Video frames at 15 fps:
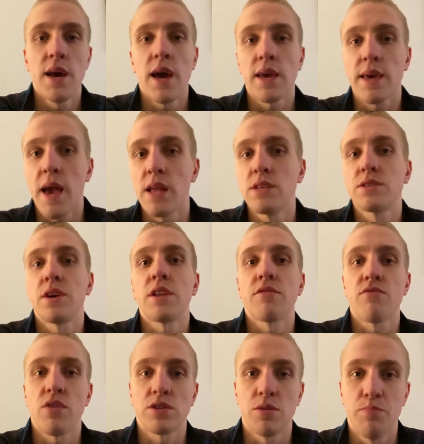Again, something
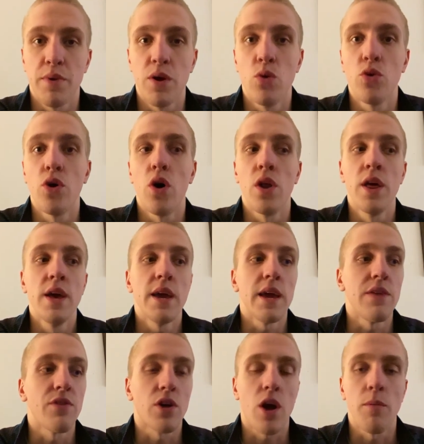for us to build on
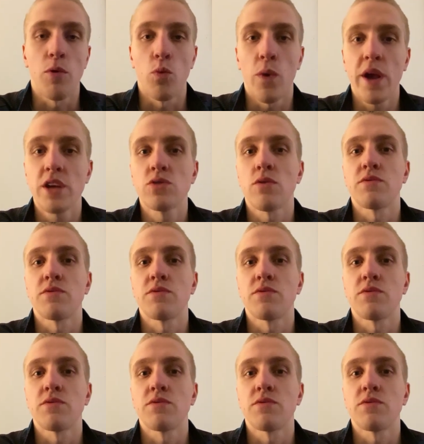in the coming weeks.